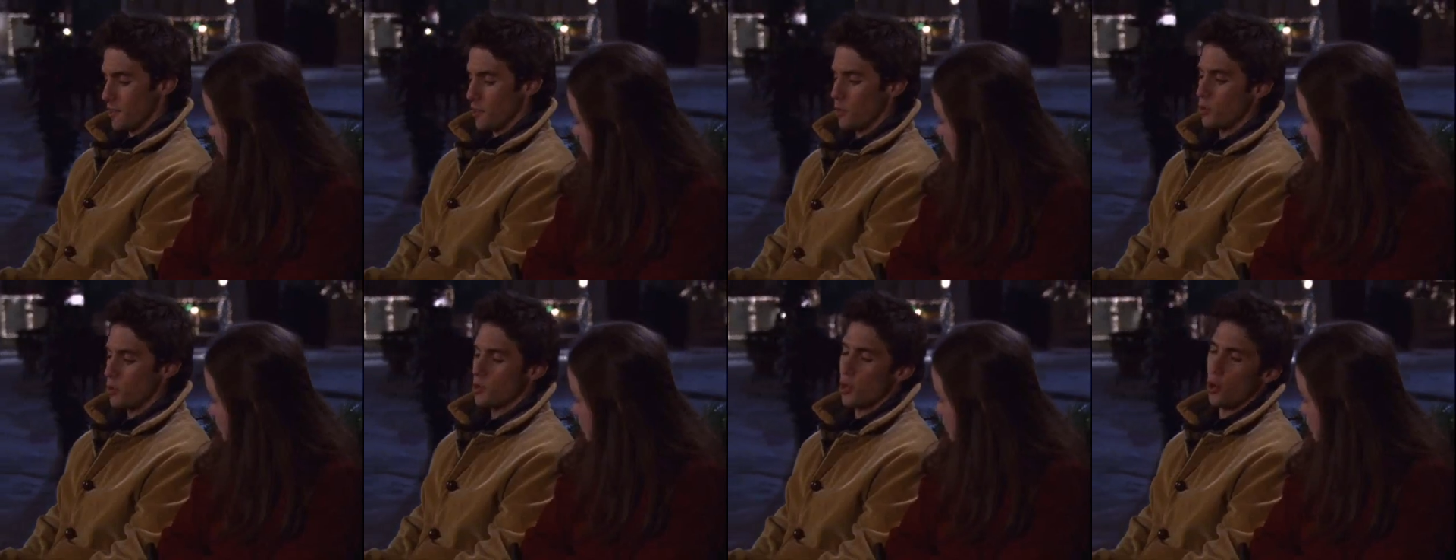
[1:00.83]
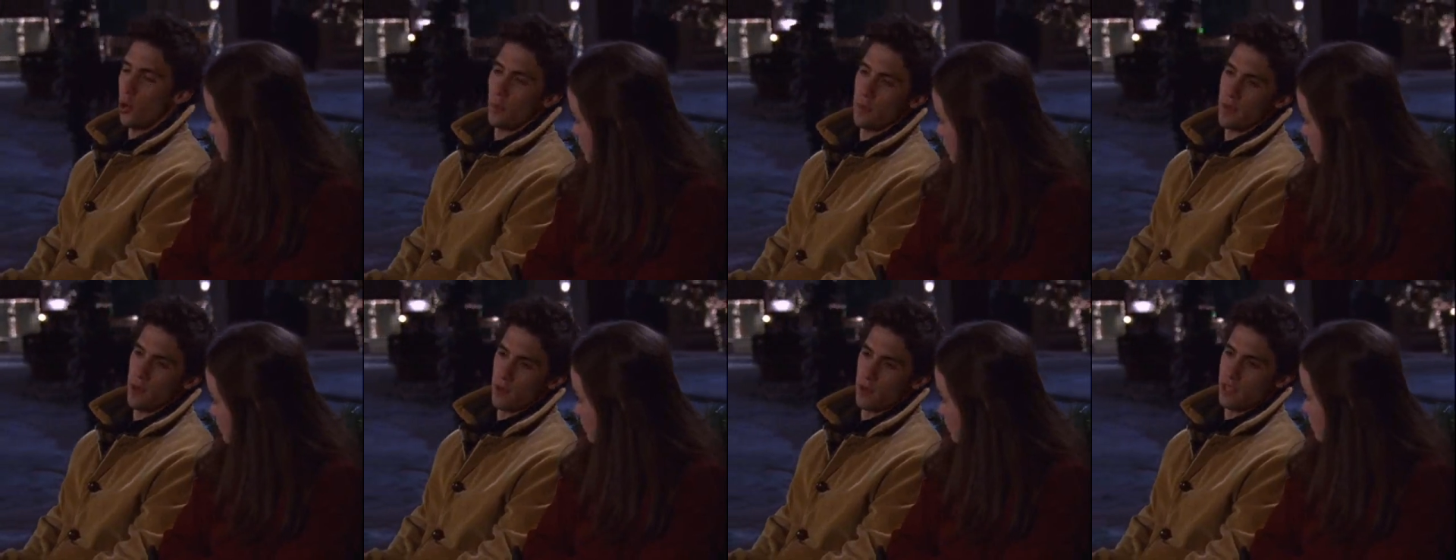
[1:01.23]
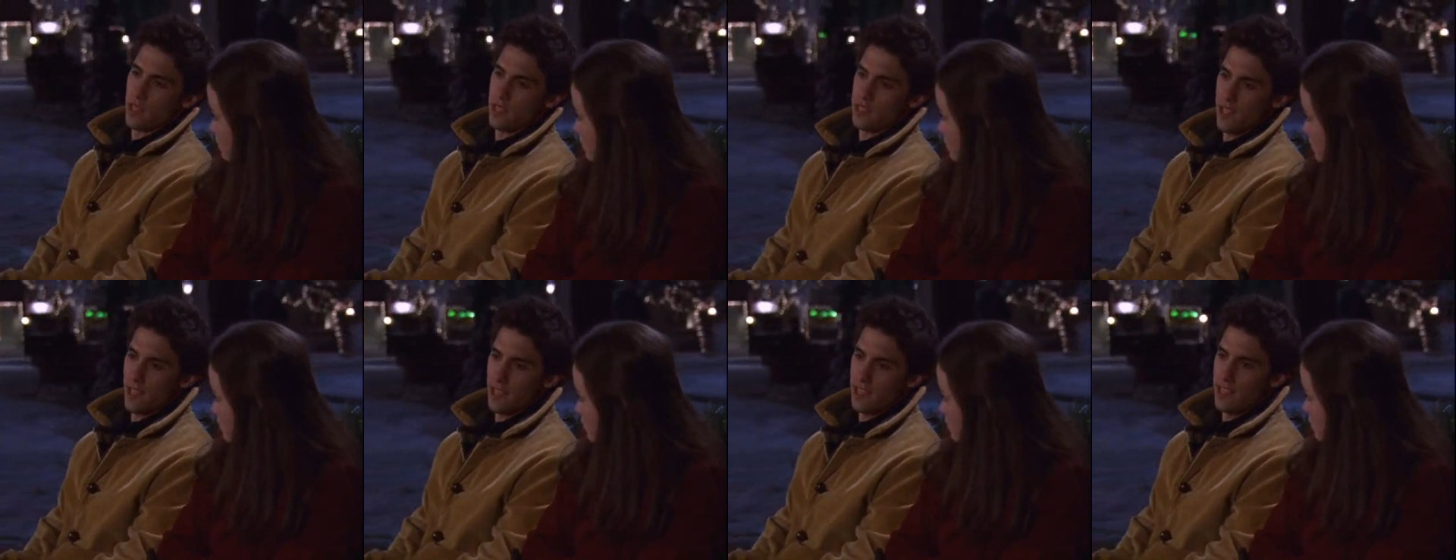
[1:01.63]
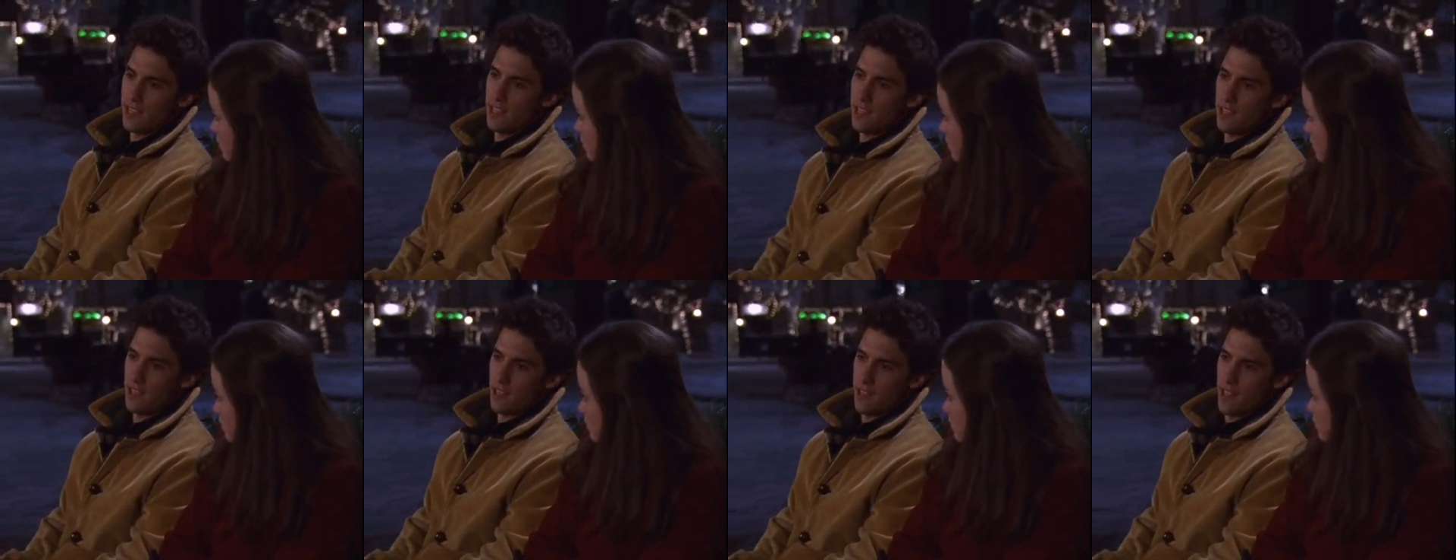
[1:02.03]
Luke told me it was his
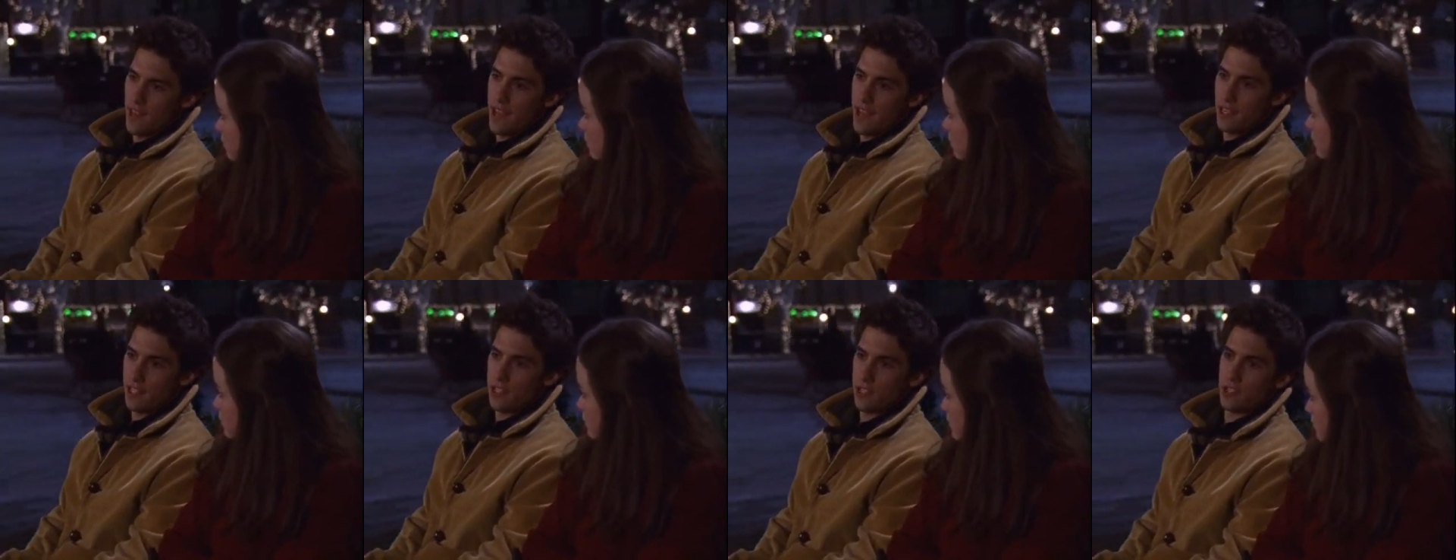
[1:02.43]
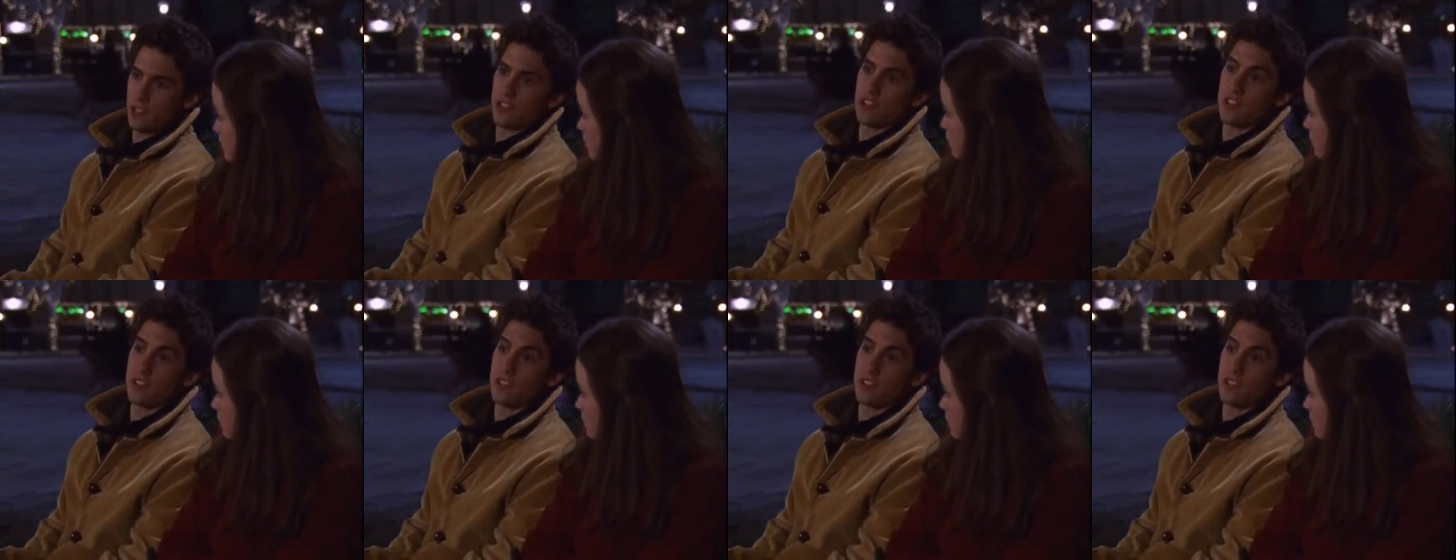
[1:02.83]
idea that I should